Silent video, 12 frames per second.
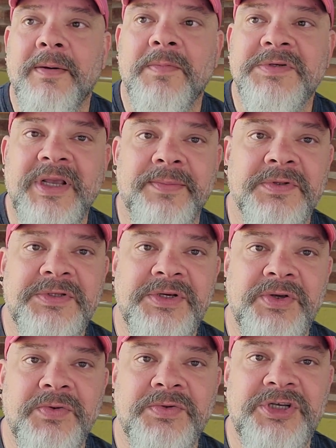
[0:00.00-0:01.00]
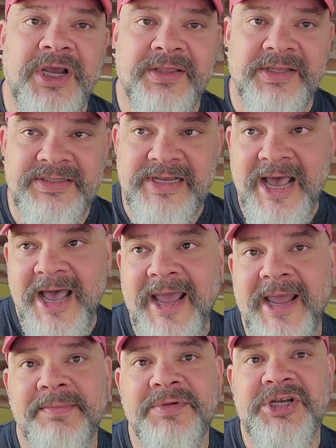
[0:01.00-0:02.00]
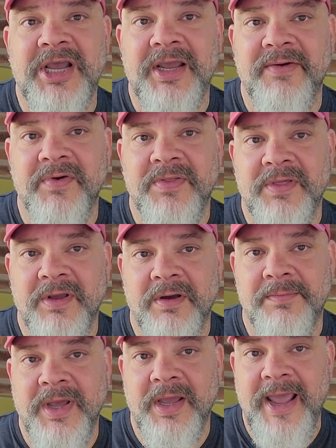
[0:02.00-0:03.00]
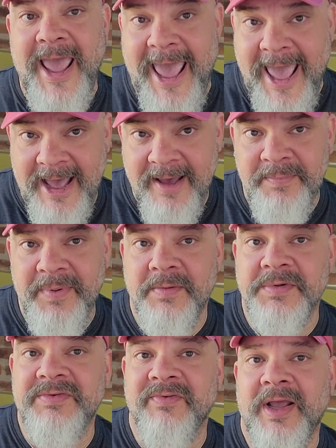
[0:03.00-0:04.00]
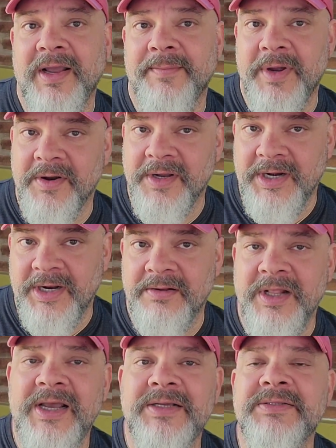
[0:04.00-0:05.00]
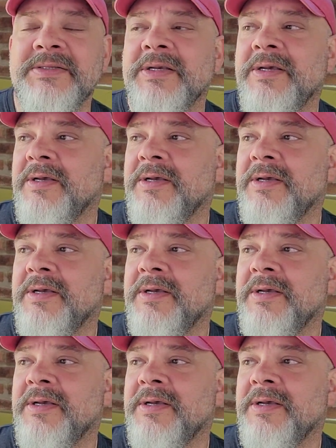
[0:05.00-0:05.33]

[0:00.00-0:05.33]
was able to check the time, check everything on my app. I was flying American Airlines.